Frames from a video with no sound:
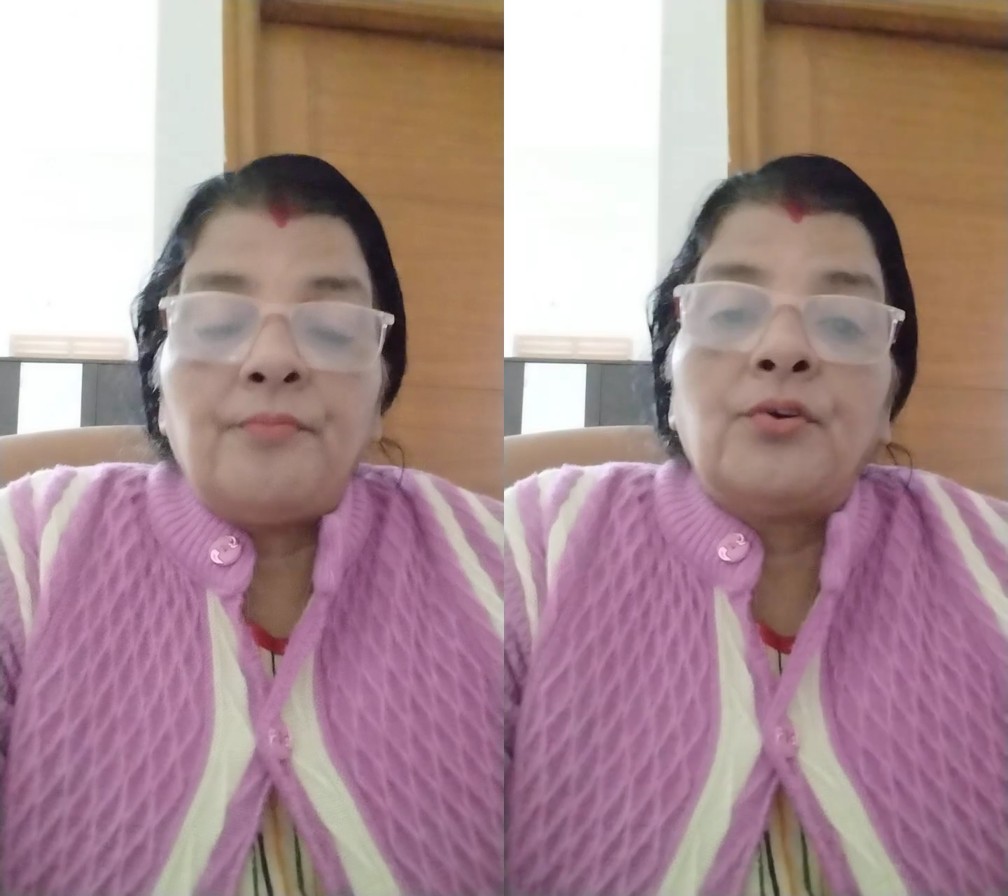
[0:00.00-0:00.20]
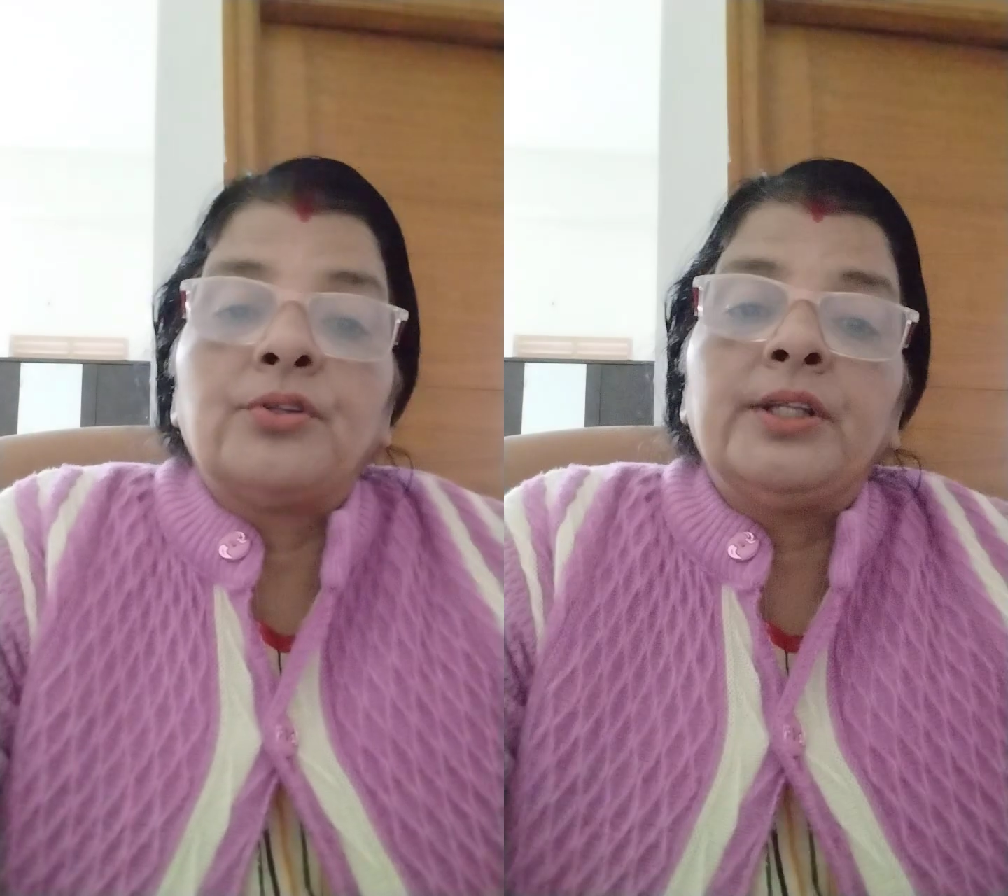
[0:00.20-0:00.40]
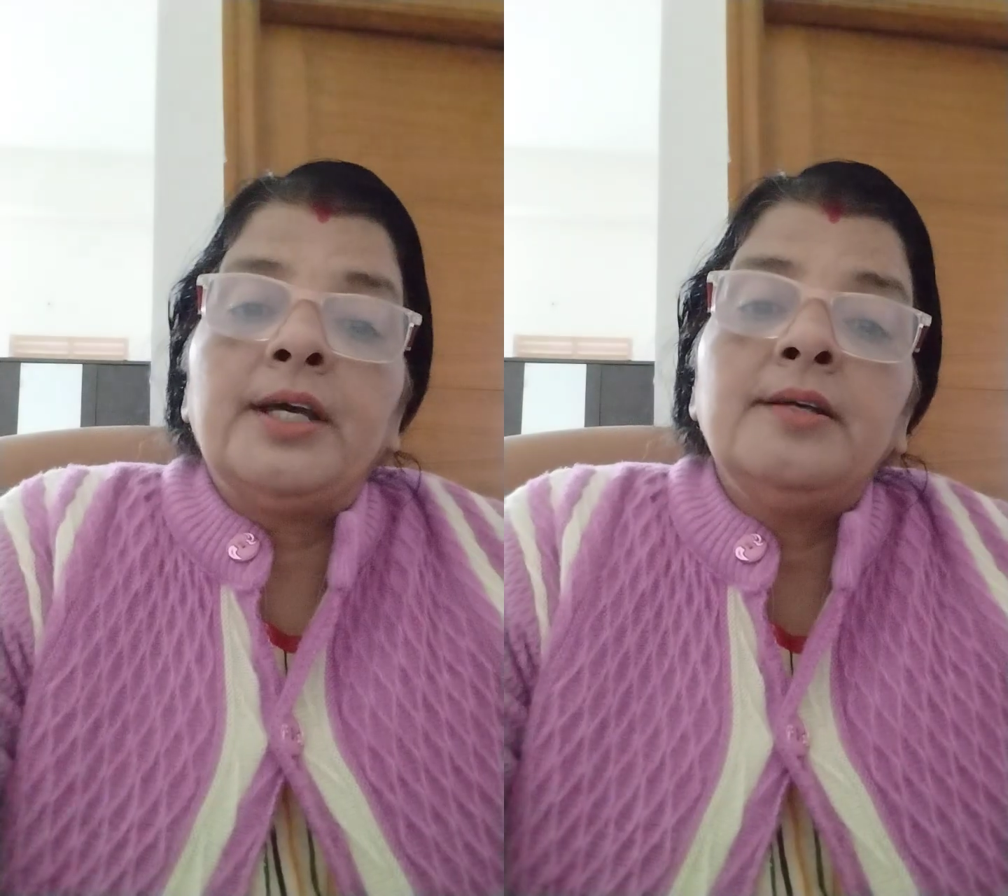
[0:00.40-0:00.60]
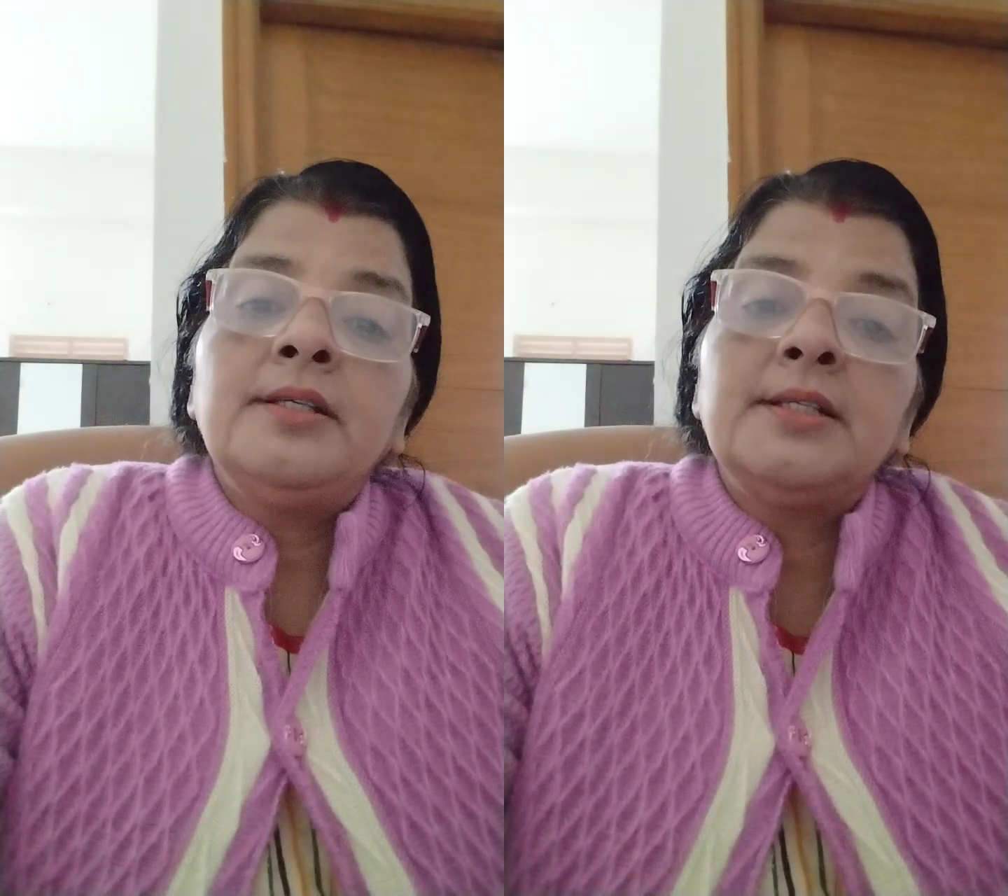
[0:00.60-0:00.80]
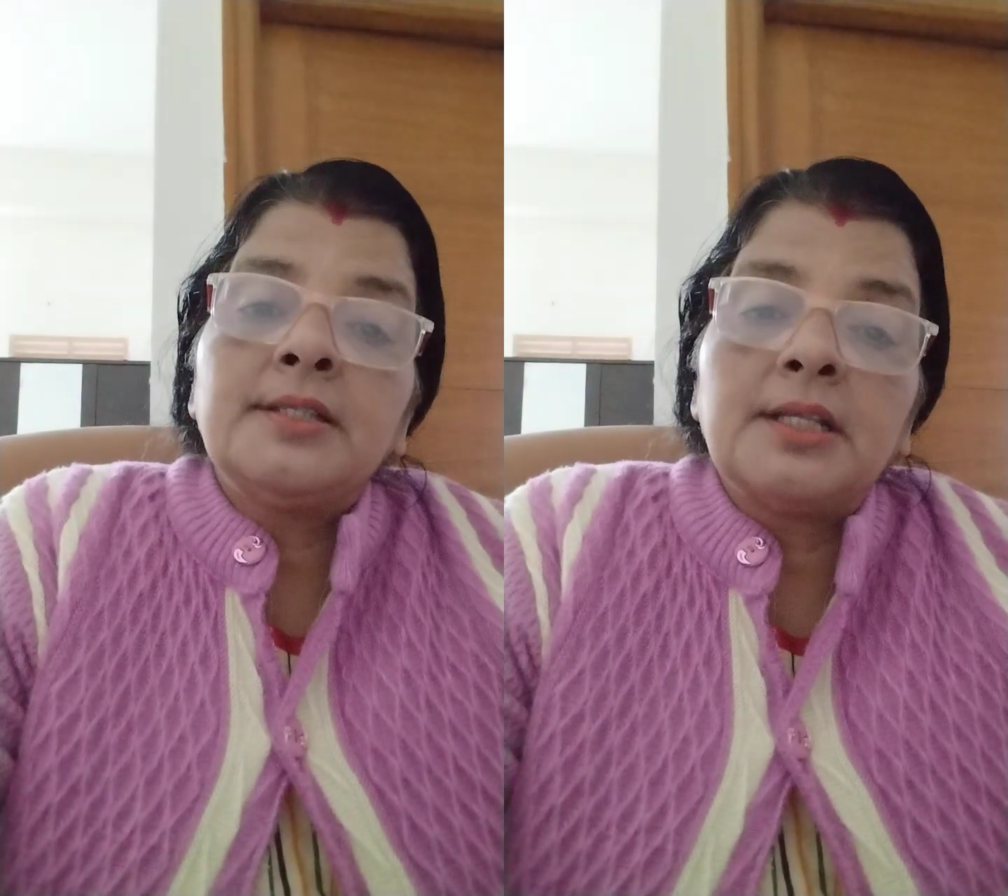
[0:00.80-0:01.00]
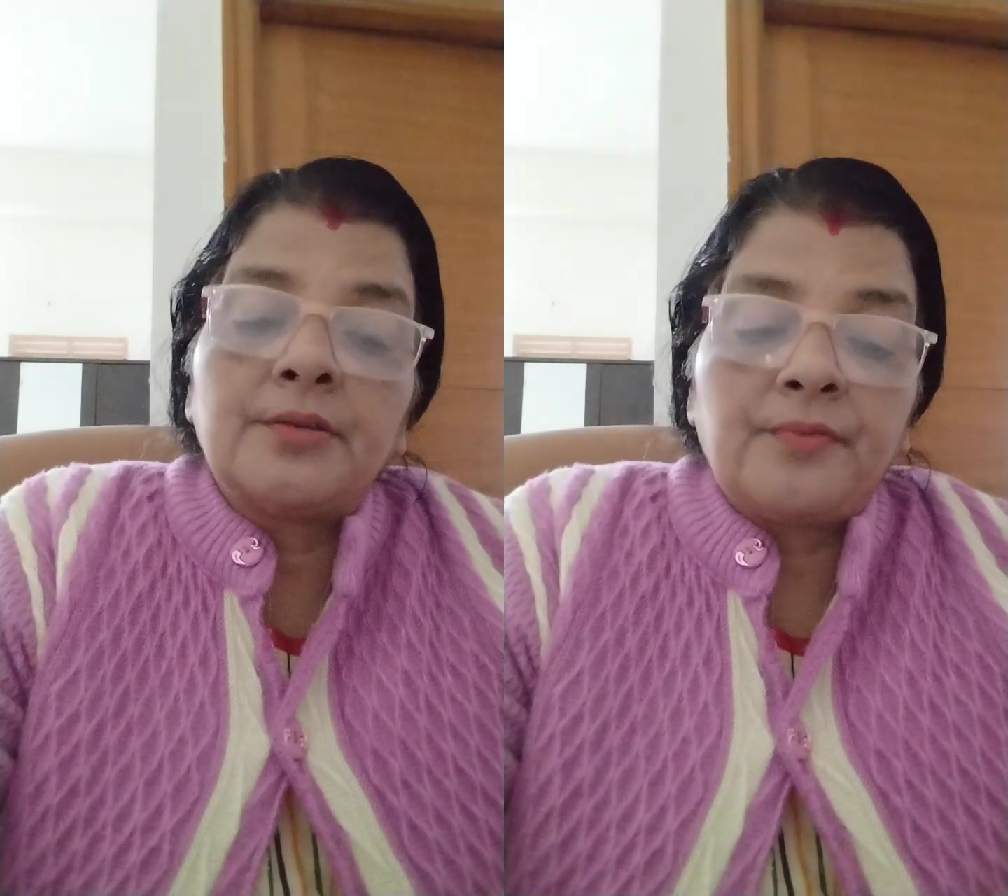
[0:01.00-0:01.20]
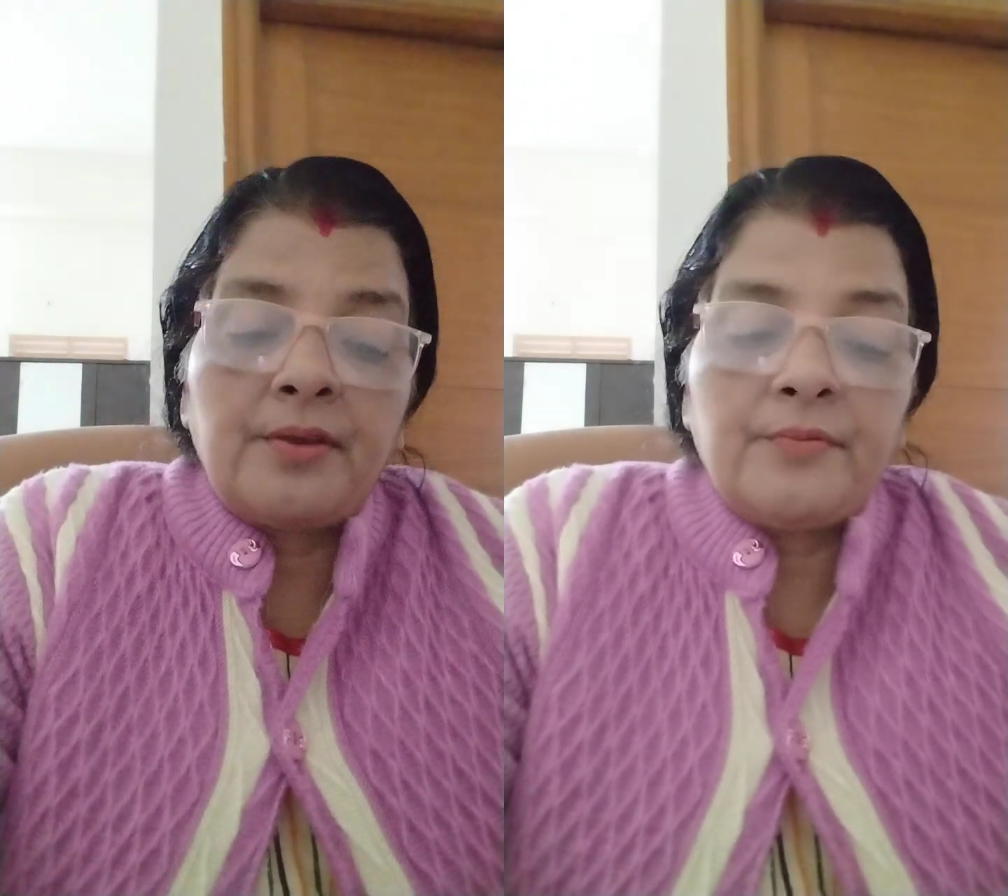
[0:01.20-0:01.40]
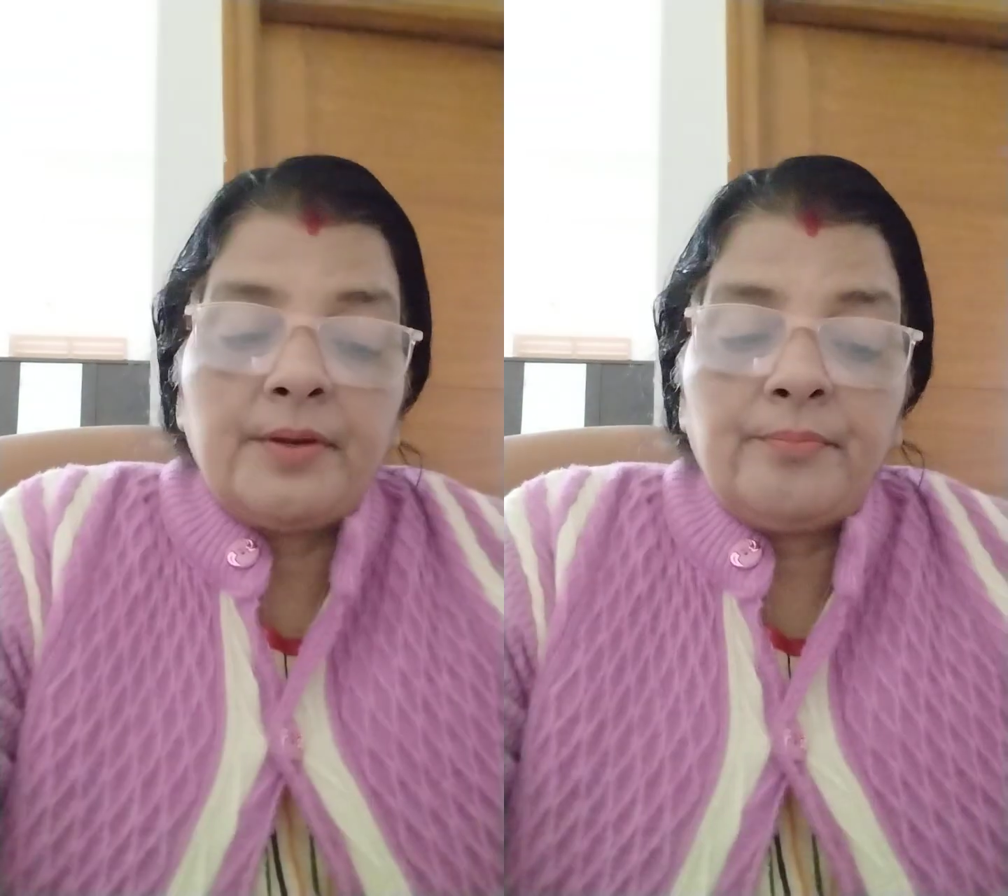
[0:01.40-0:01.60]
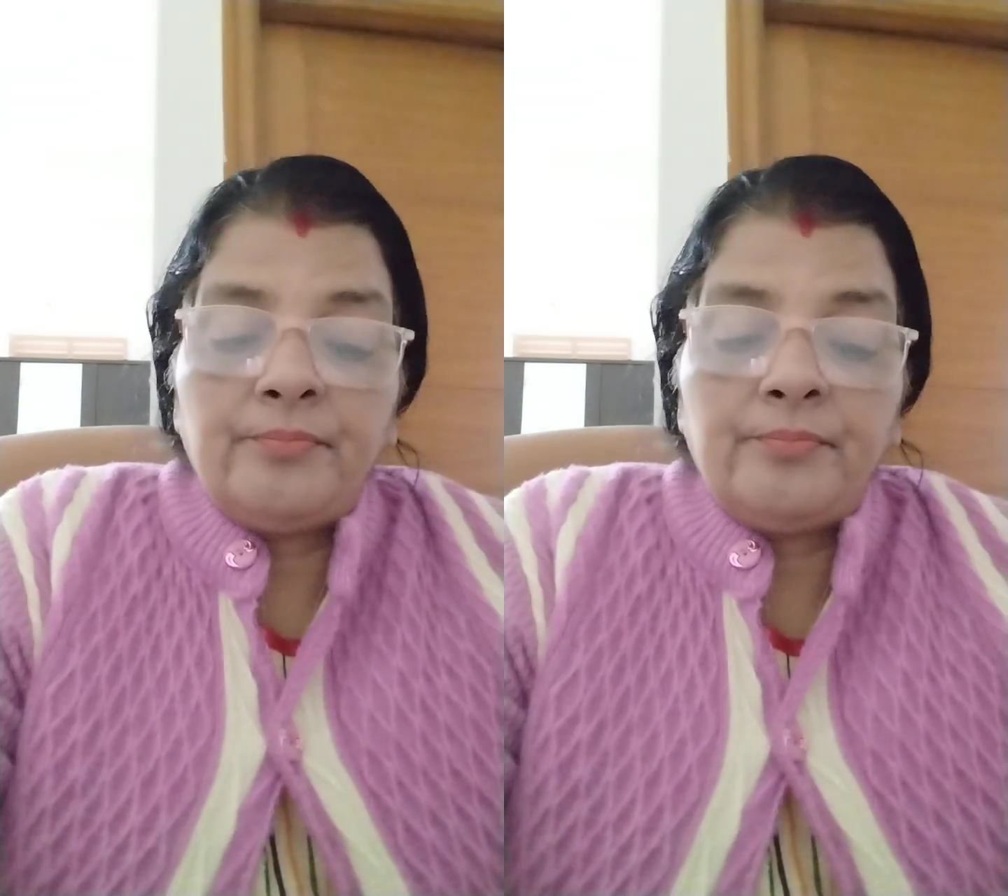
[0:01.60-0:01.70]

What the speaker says: for their survival.